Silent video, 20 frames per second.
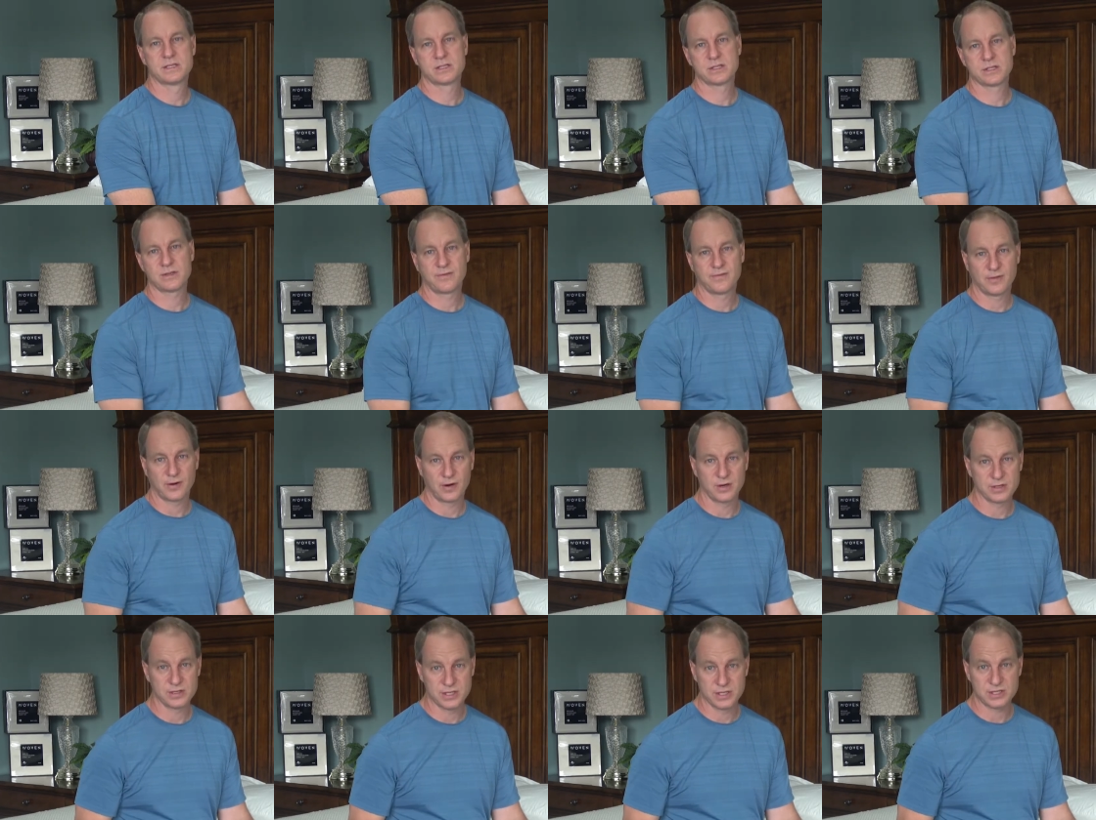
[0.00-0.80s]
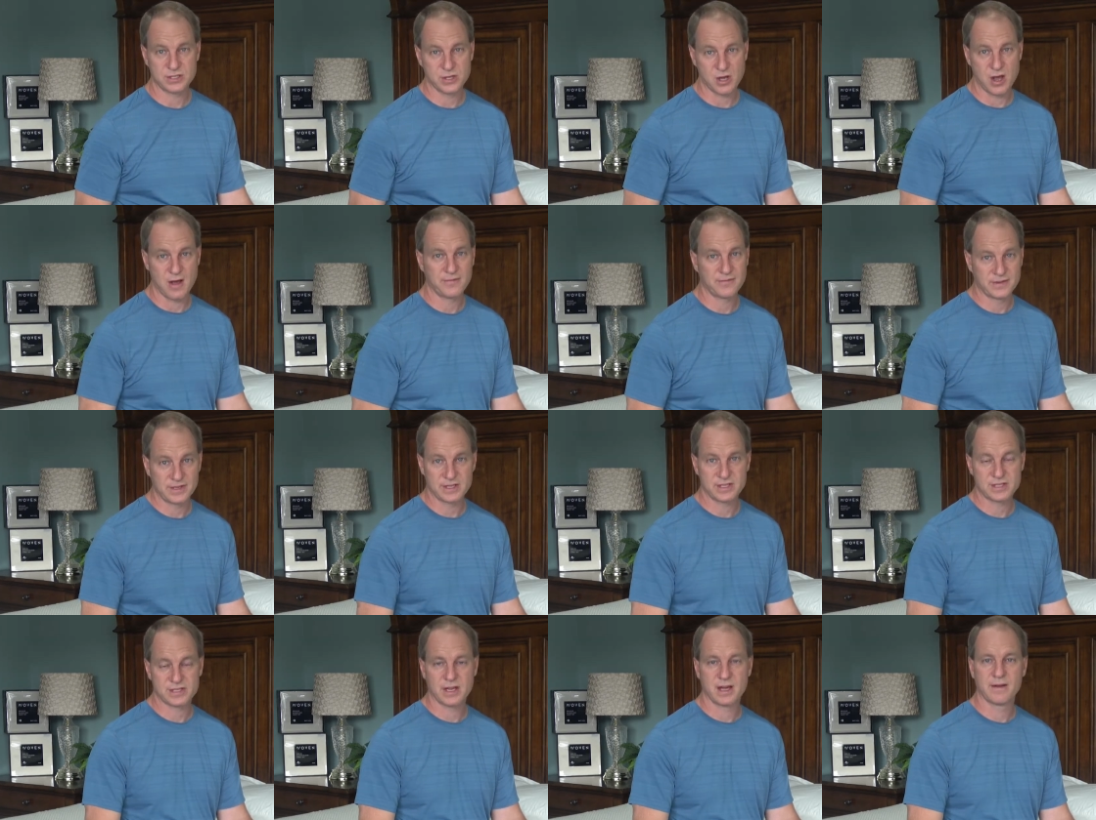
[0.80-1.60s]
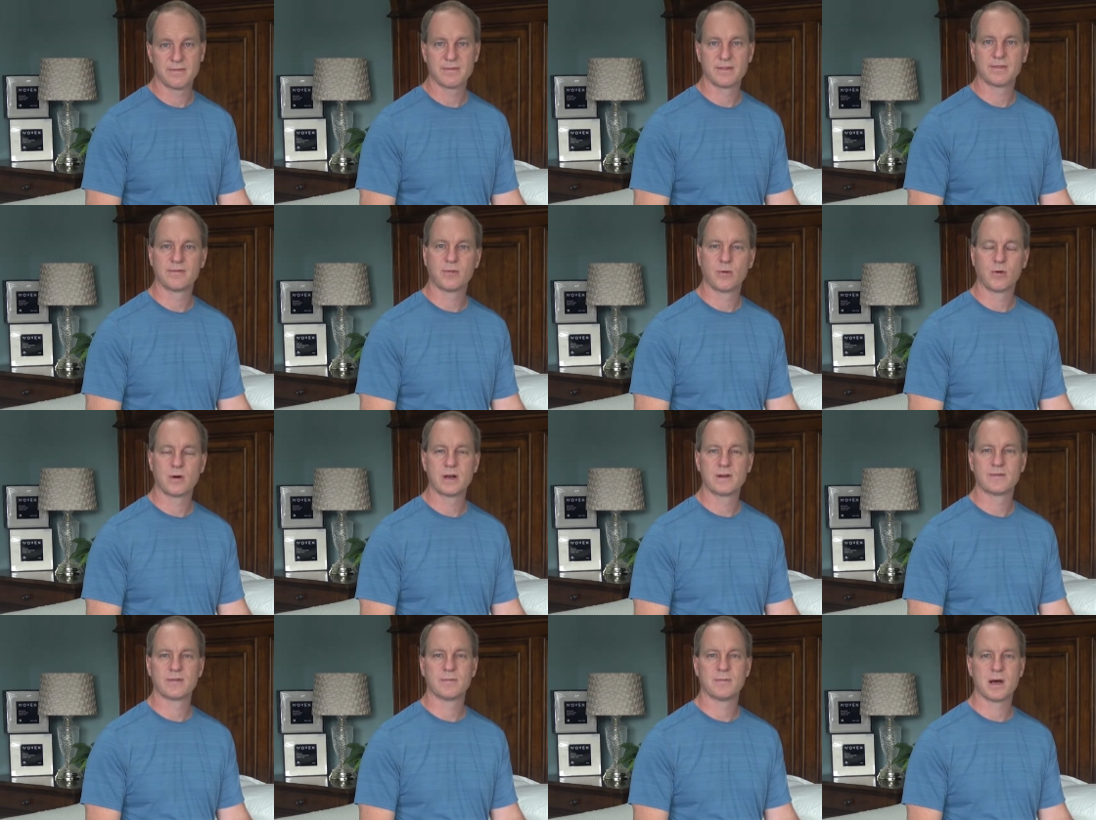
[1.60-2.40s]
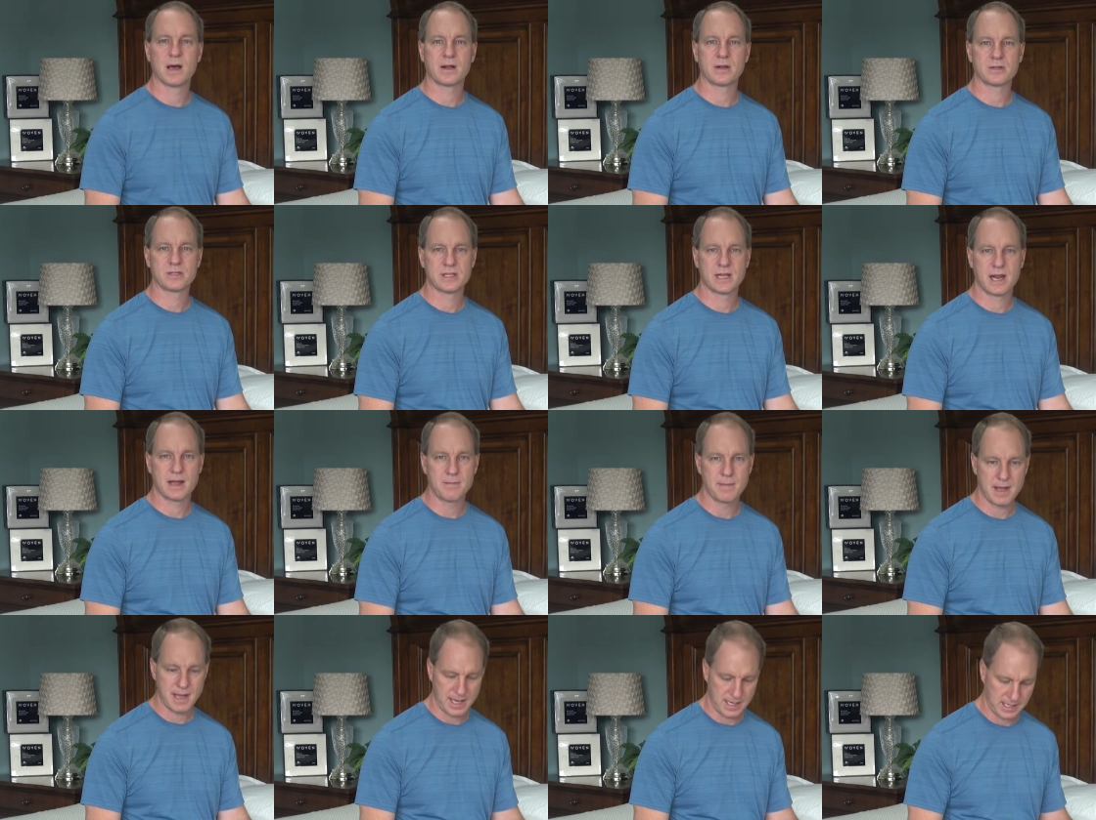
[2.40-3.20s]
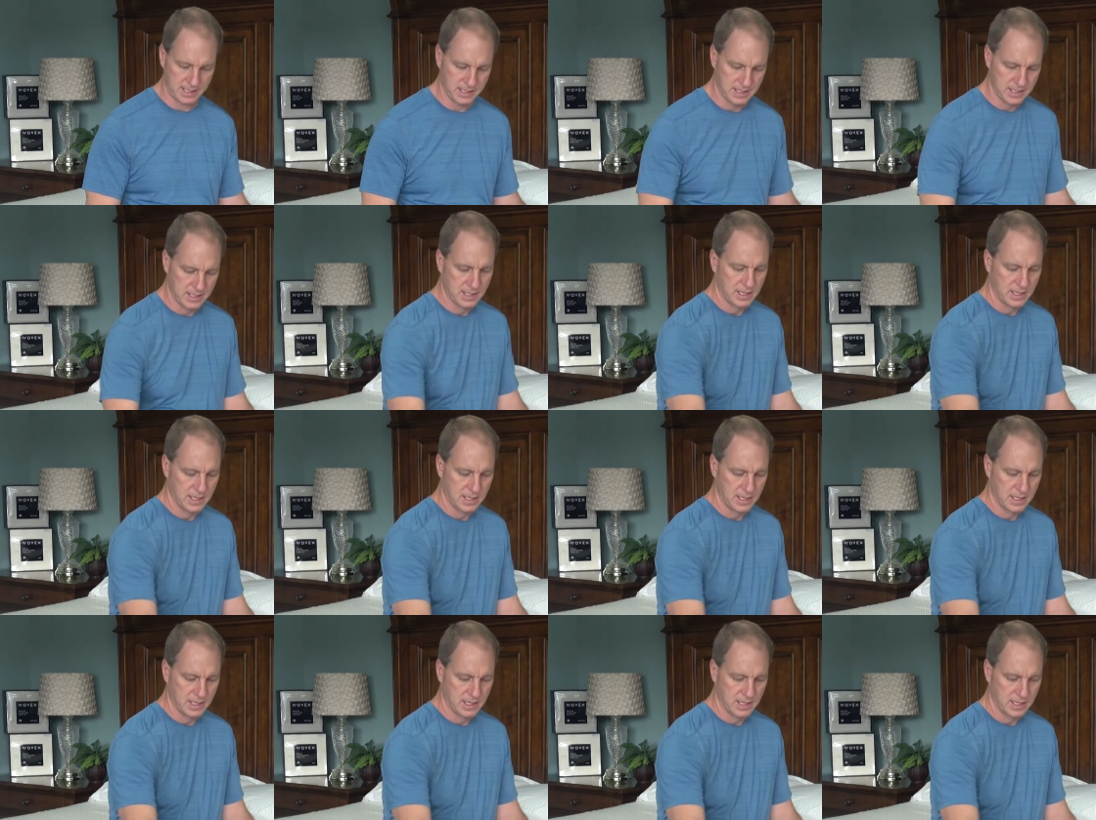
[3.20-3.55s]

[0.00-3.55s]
is the softest of the four different models that I make.